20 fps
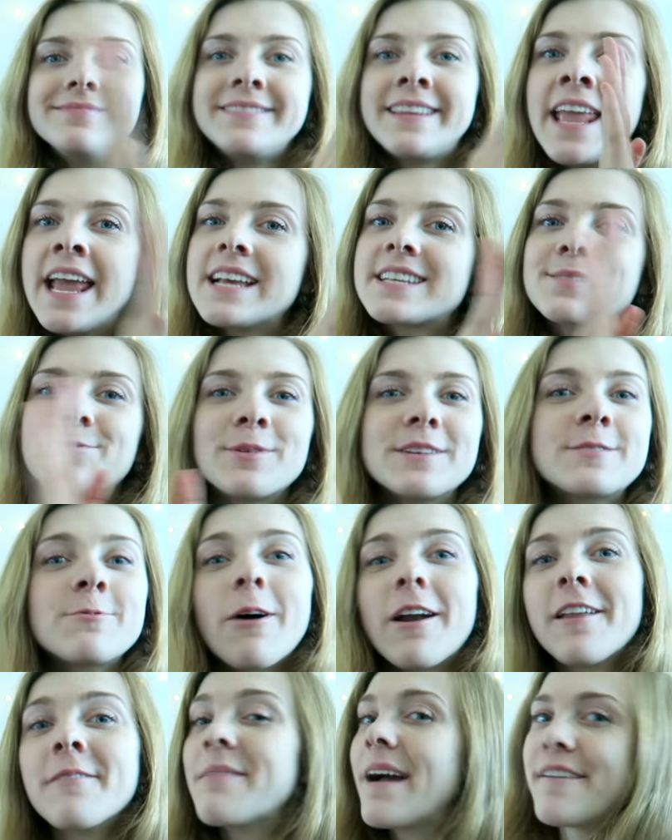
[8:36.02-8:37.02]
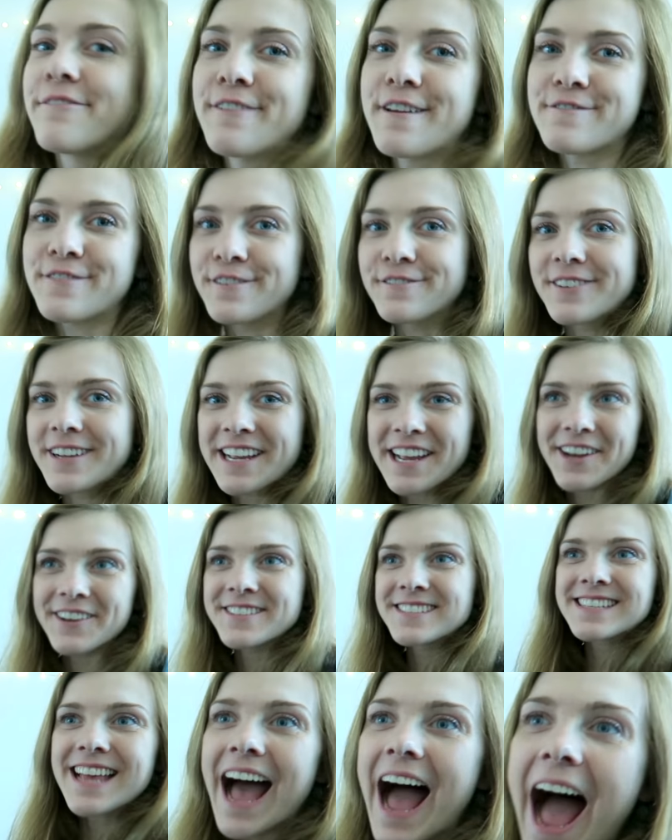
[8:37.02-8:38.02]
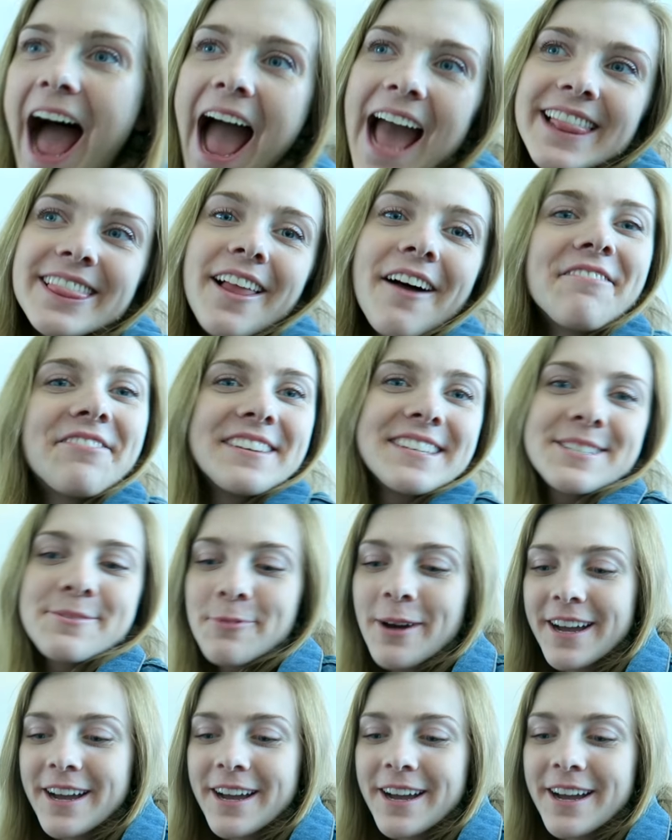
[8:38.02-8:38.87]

This was one of my favorite videos. I love this